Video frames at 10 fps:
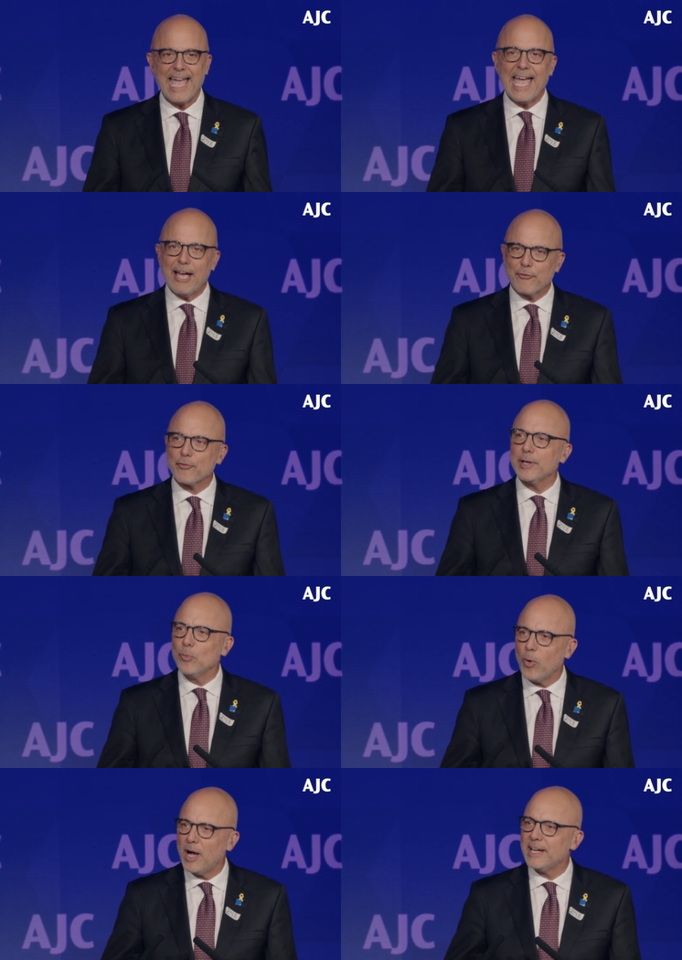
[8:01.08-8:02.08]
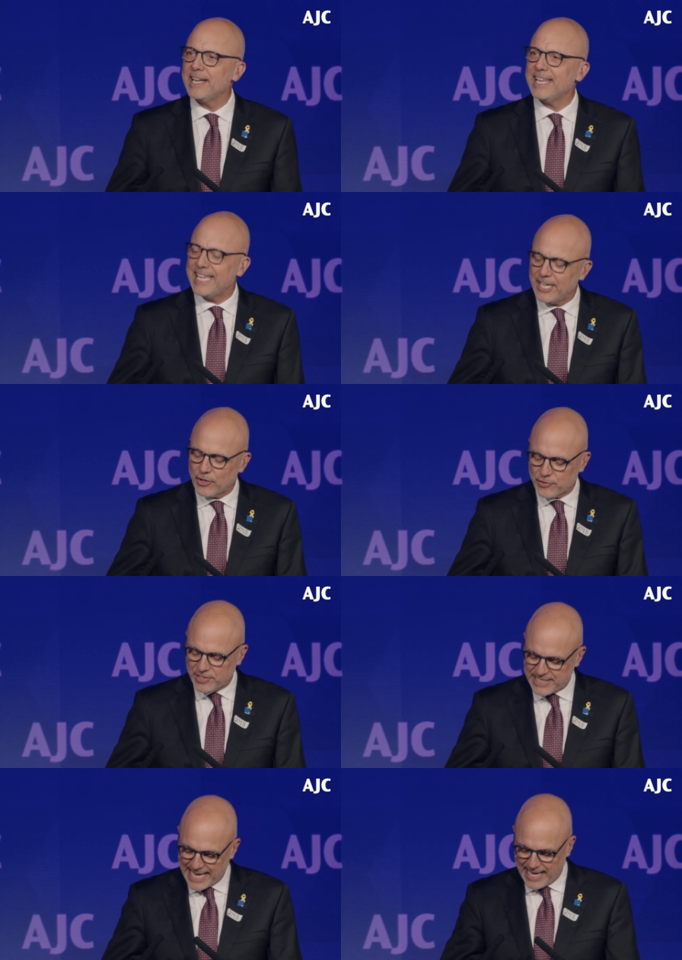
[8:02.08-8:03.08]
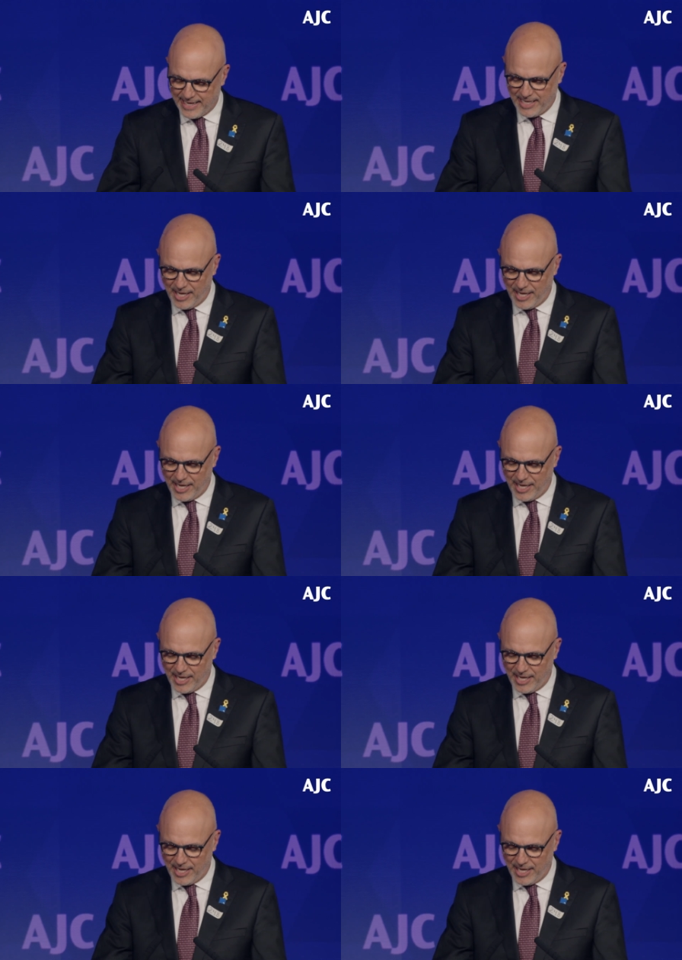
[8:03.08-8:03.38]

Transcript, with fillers: Everyone here today